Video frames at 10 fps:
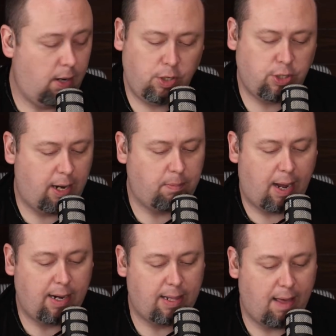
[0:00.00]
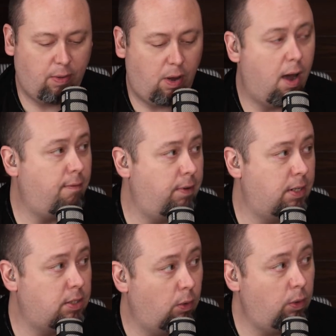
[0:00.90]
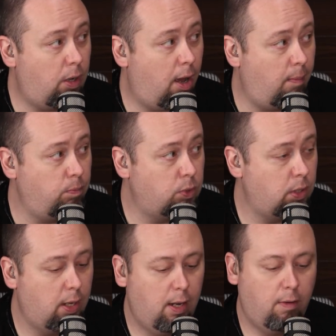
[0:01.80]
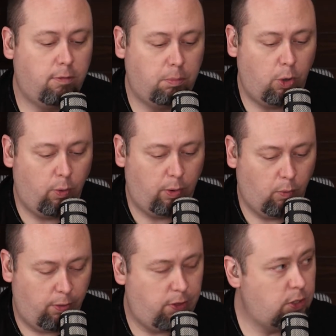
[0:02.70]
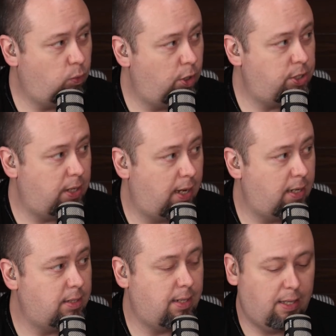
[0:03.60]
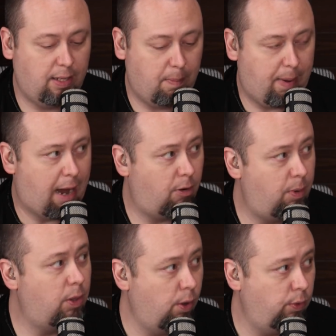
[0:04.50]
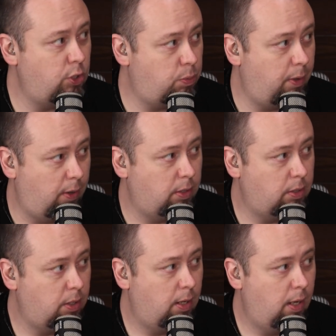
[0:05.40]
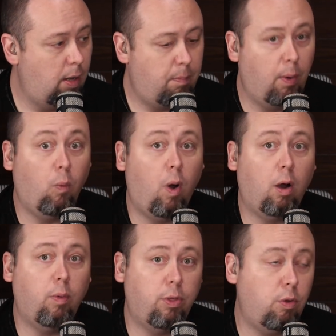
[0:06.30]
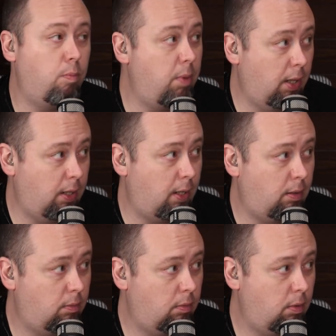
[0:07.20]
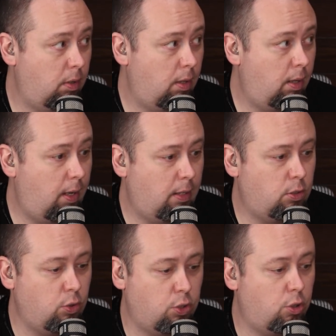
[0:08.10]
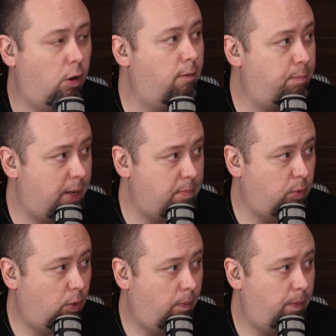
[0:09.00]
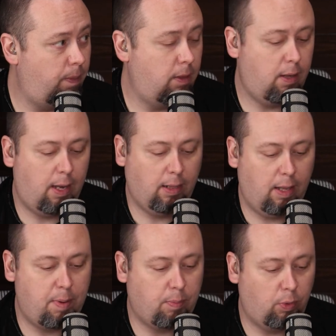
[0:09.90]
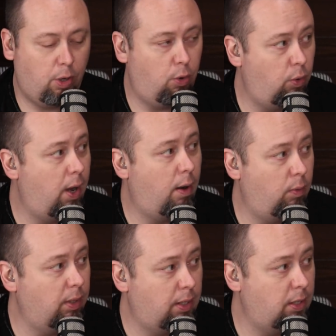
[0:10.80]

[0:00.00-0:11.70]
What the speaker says: I need to have the confidence that only comes from knowing what this word says and the empowerment of the Holy Spirit, but walk with humility to serve people and let people know who God really